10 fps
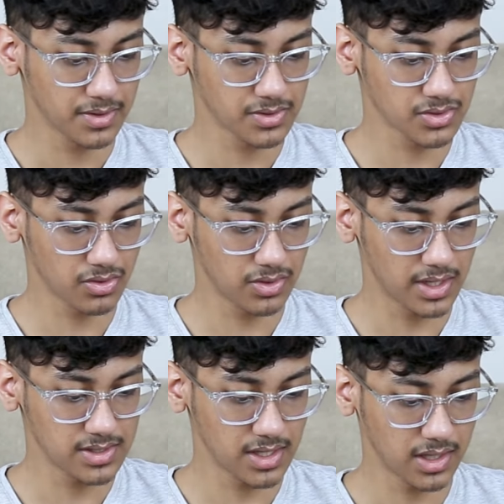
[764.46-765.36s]
so
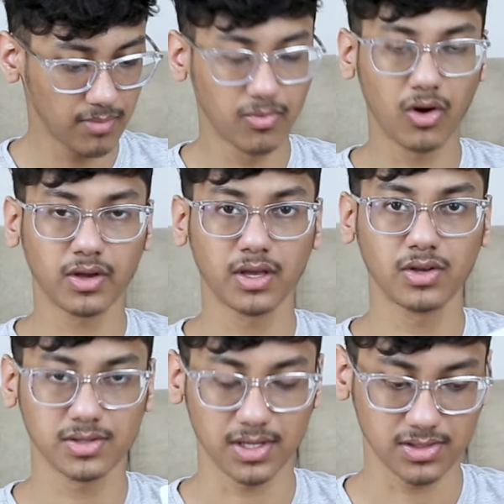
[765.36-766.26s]
there is nothing blocking
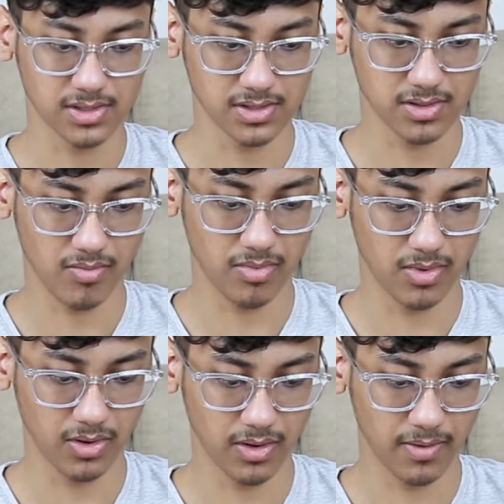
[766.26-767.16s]
your success
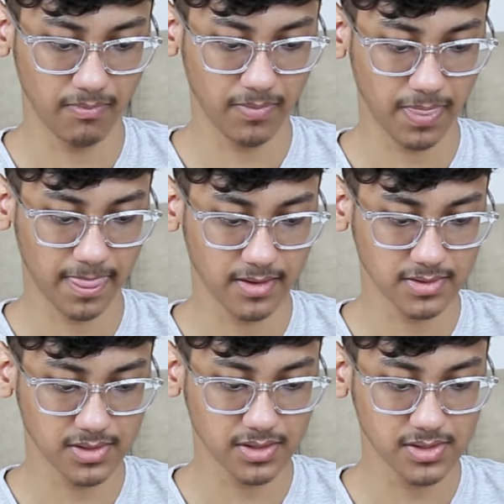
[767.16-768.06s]
okay
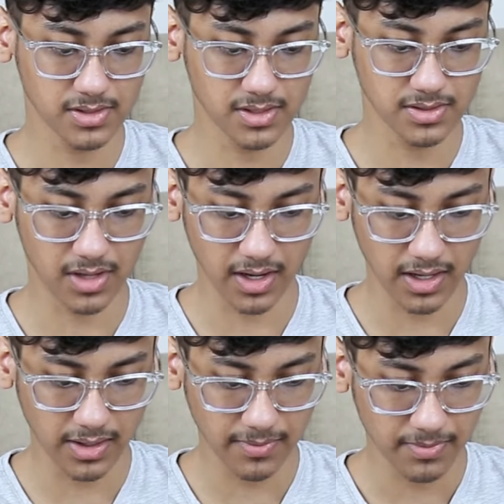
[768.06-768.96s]
success is ready